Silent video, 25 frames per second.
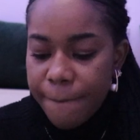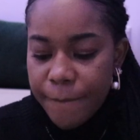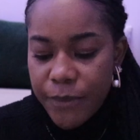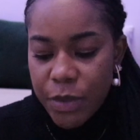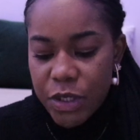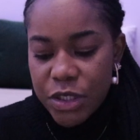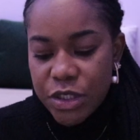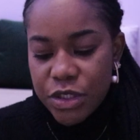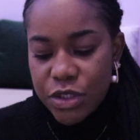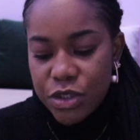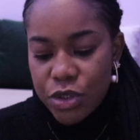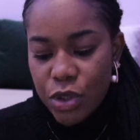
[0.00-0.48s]

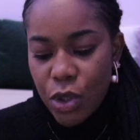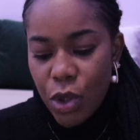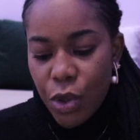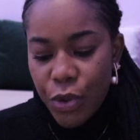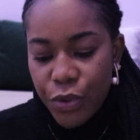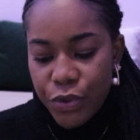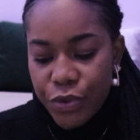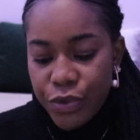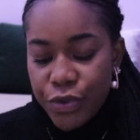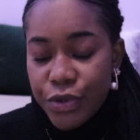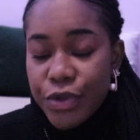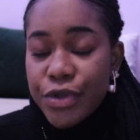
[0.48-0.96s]
But it's
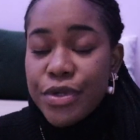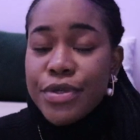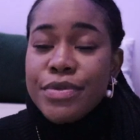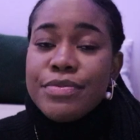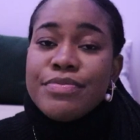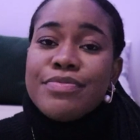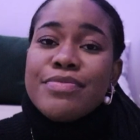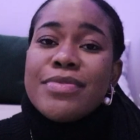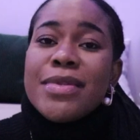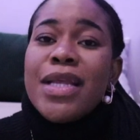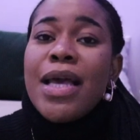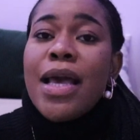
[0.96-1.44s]
all
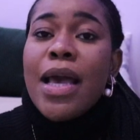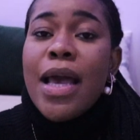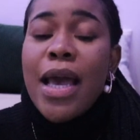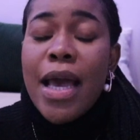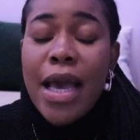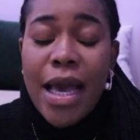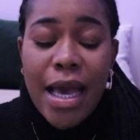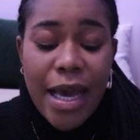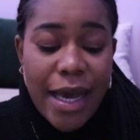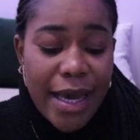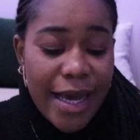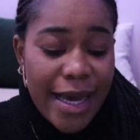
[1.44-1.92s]
good.
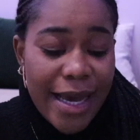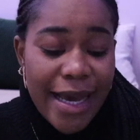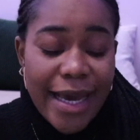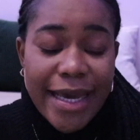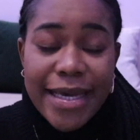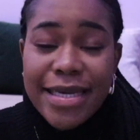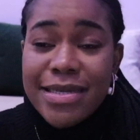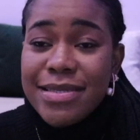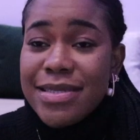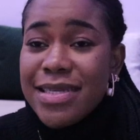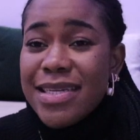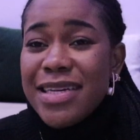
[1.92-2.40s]

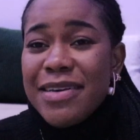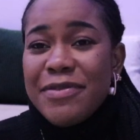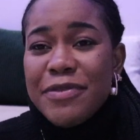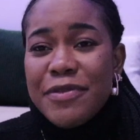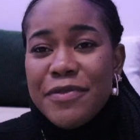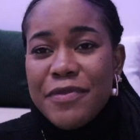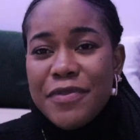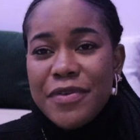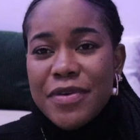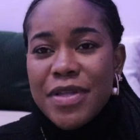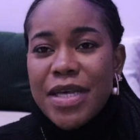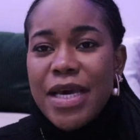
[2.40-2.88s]
I didn't
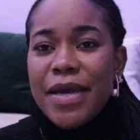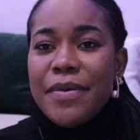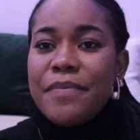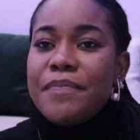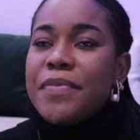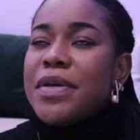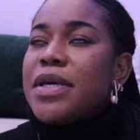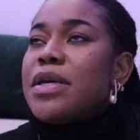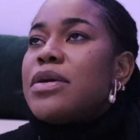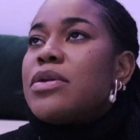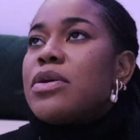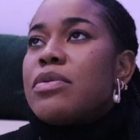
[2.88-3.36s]
even feel like
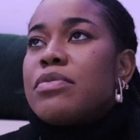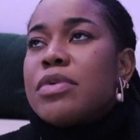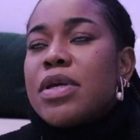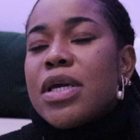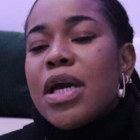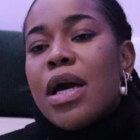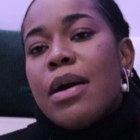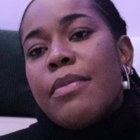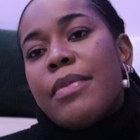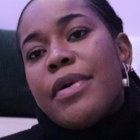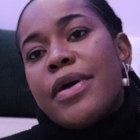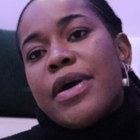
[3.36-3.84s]
picking up the
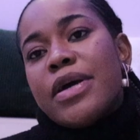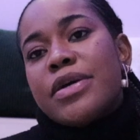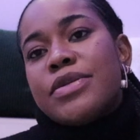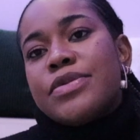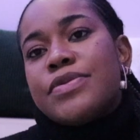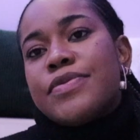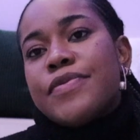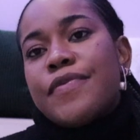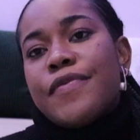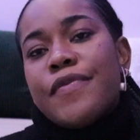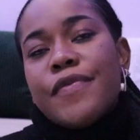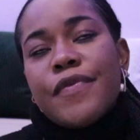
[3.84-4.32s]
camera
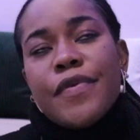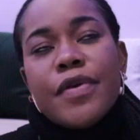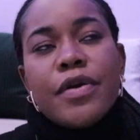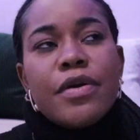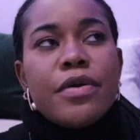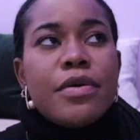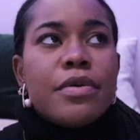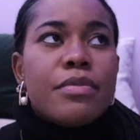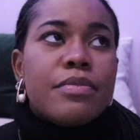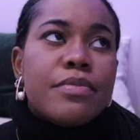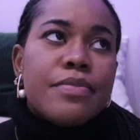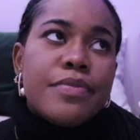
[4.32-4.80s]
to
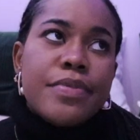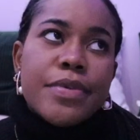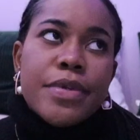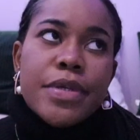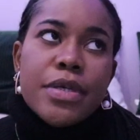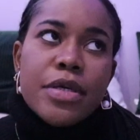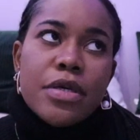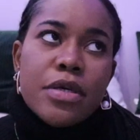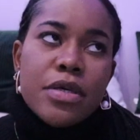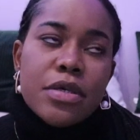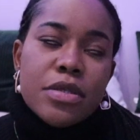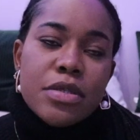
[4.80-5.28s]
film,
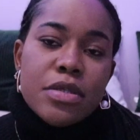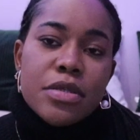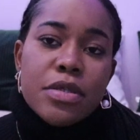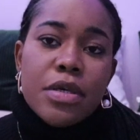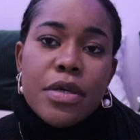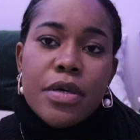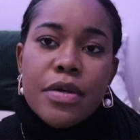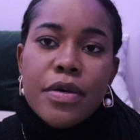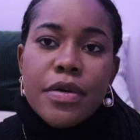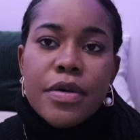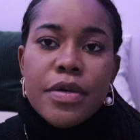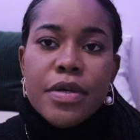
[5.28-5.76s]
but
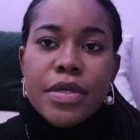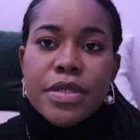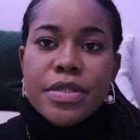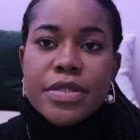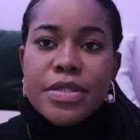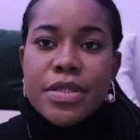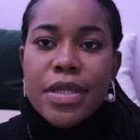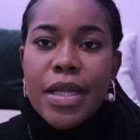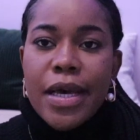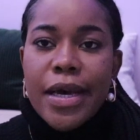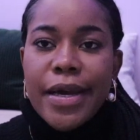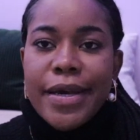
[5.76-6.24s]

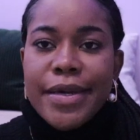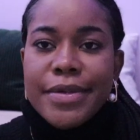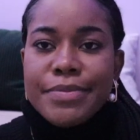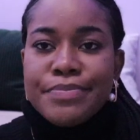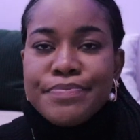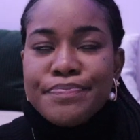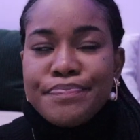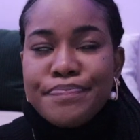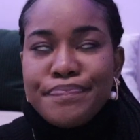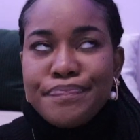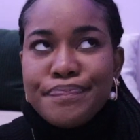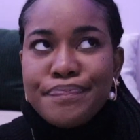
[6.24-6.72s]
it's like,
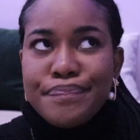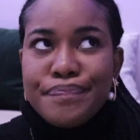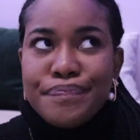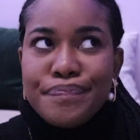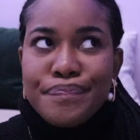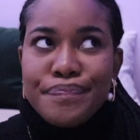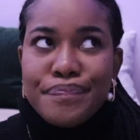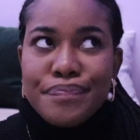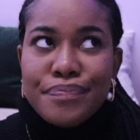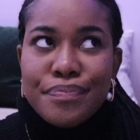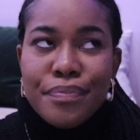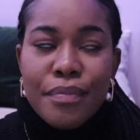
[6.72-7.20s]

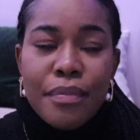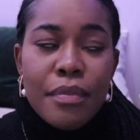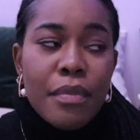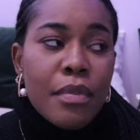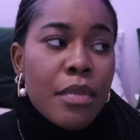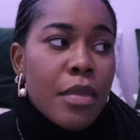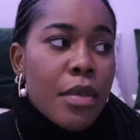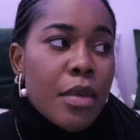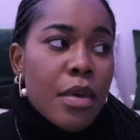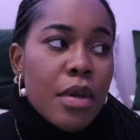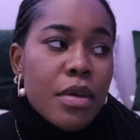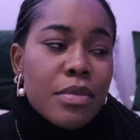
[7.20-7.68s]

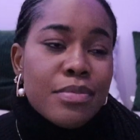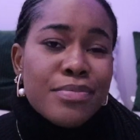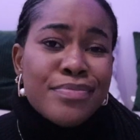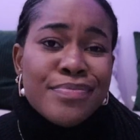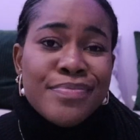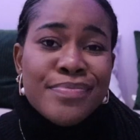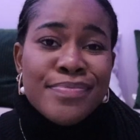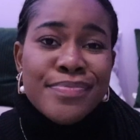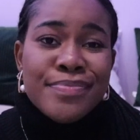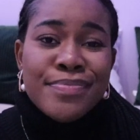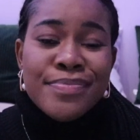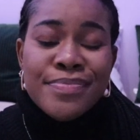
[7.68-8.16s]

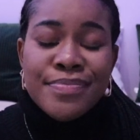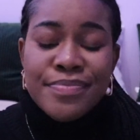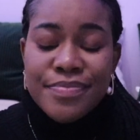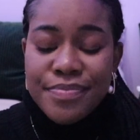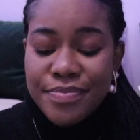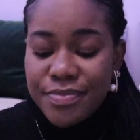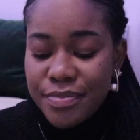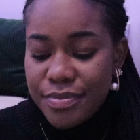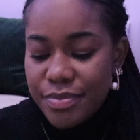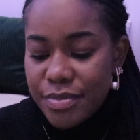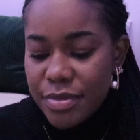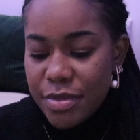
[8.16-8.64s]

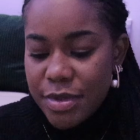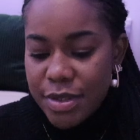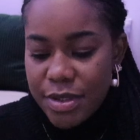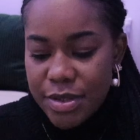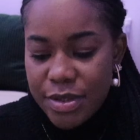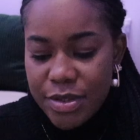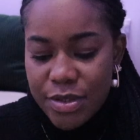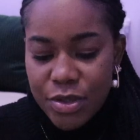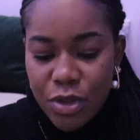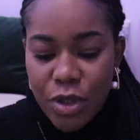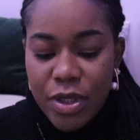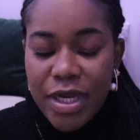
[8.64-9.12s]

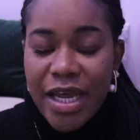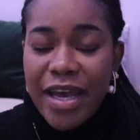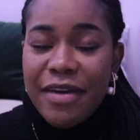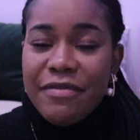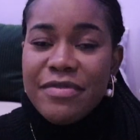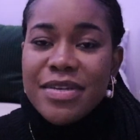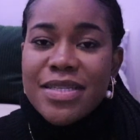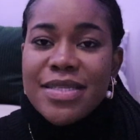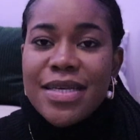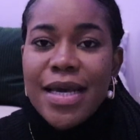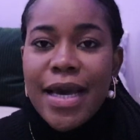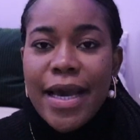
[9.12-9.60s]
it's not
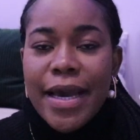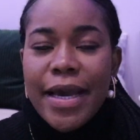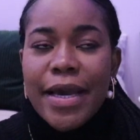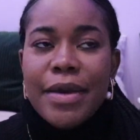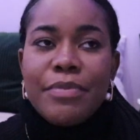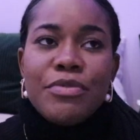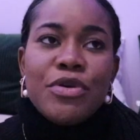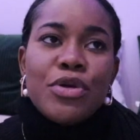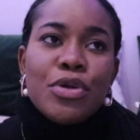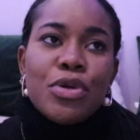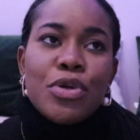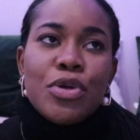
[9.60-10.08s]
every
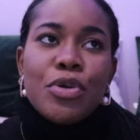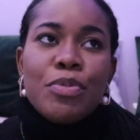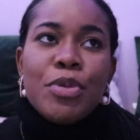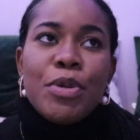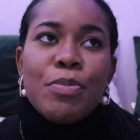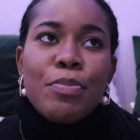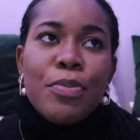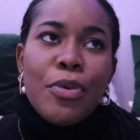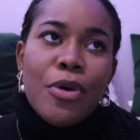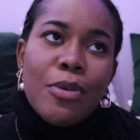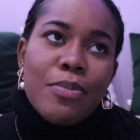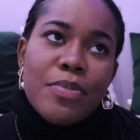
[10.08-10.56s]
time you're gonna be
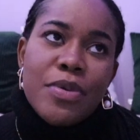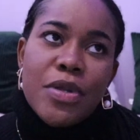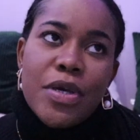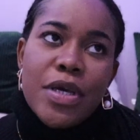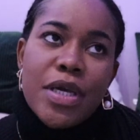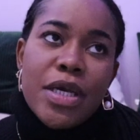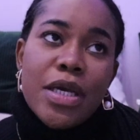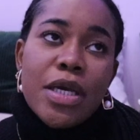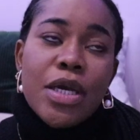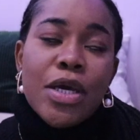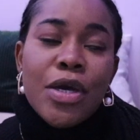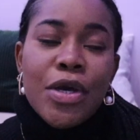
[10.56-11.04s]

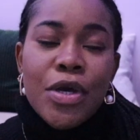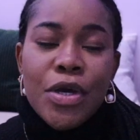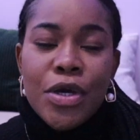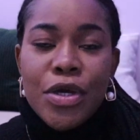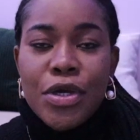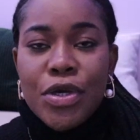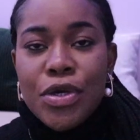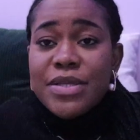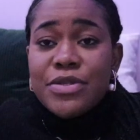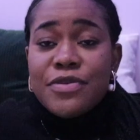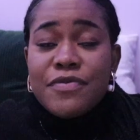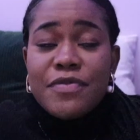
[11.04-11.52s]
bubbly.
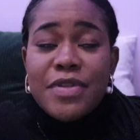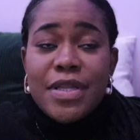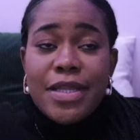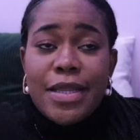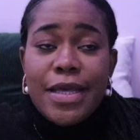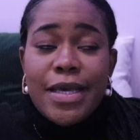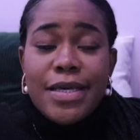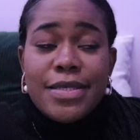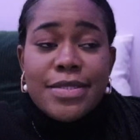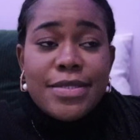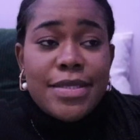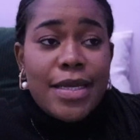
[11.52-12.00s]
Part of the
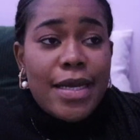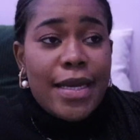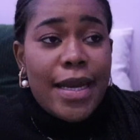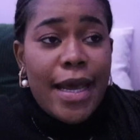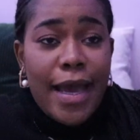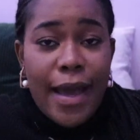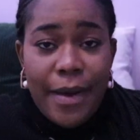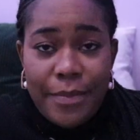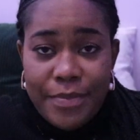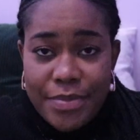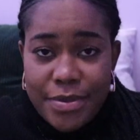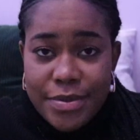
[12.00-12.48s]
things that
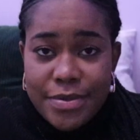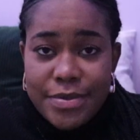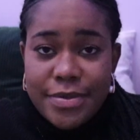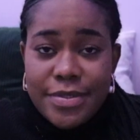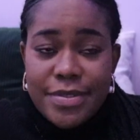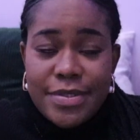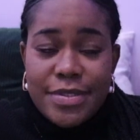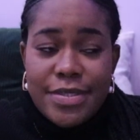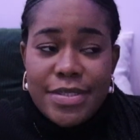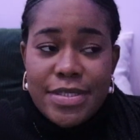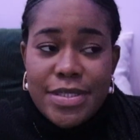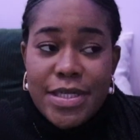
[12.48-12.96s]

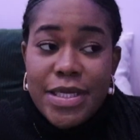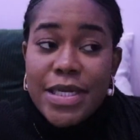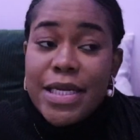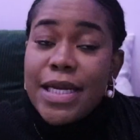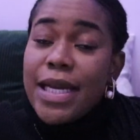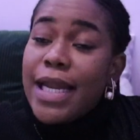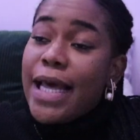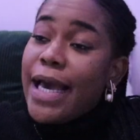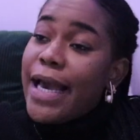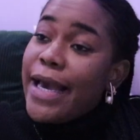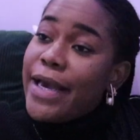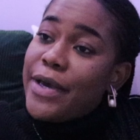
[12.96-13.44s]
happened
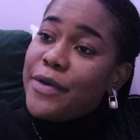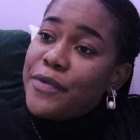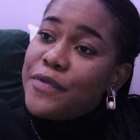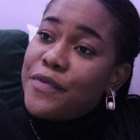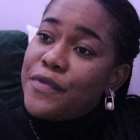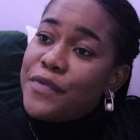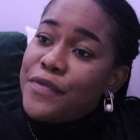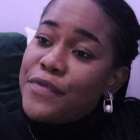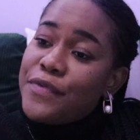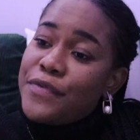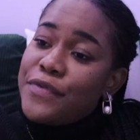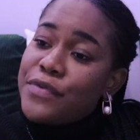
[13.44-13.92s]
in
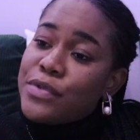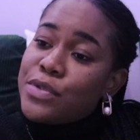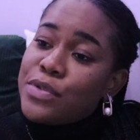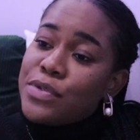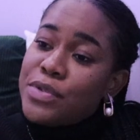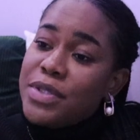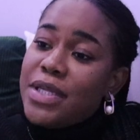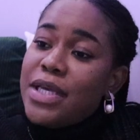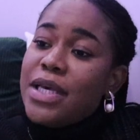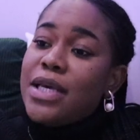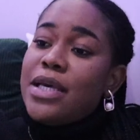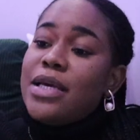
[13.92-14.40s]
life
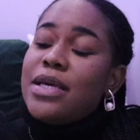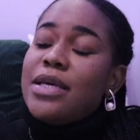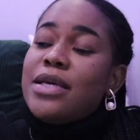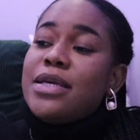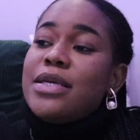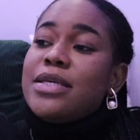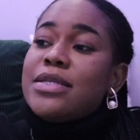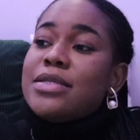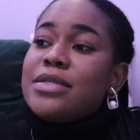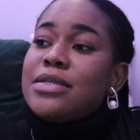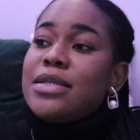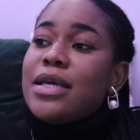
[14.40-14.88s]
today
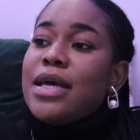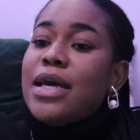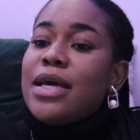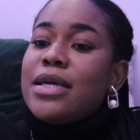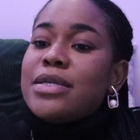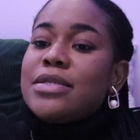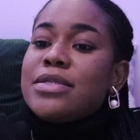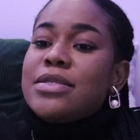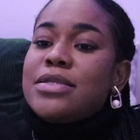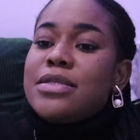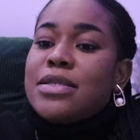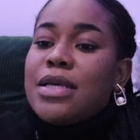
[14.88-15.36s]
is
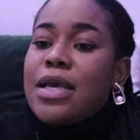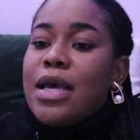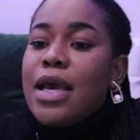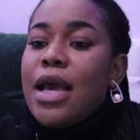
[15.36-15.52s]
that